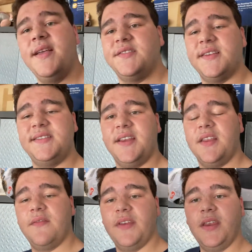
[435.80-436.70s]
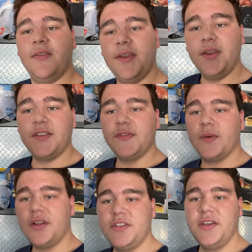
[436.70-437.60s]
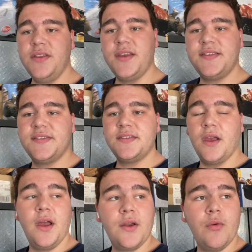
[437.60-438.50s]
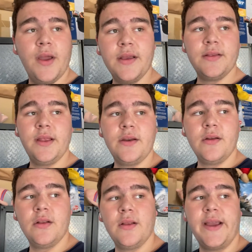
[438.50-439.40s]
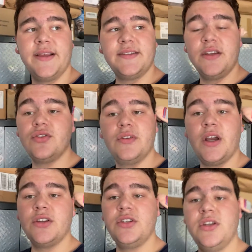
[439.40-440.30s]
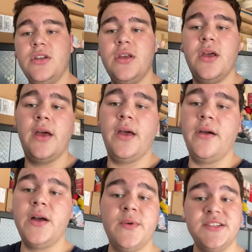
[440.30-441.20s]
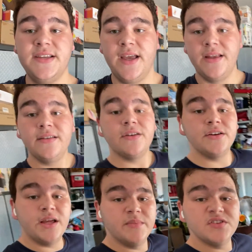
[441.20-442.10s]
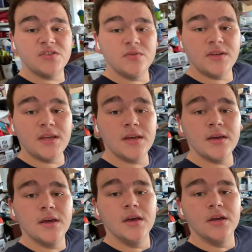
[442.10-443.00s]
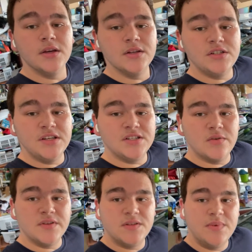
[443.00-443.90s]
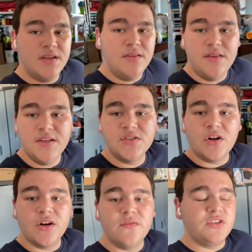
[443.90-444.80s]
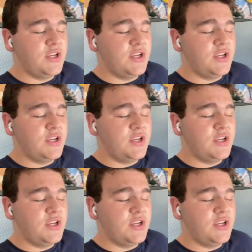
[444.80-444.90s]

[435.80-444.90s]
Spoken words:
yeah, so that's the end of the video. Thank you guys for watching this quick little, I guess, introduction. Once again, her name is Suki. She's going to be the star of the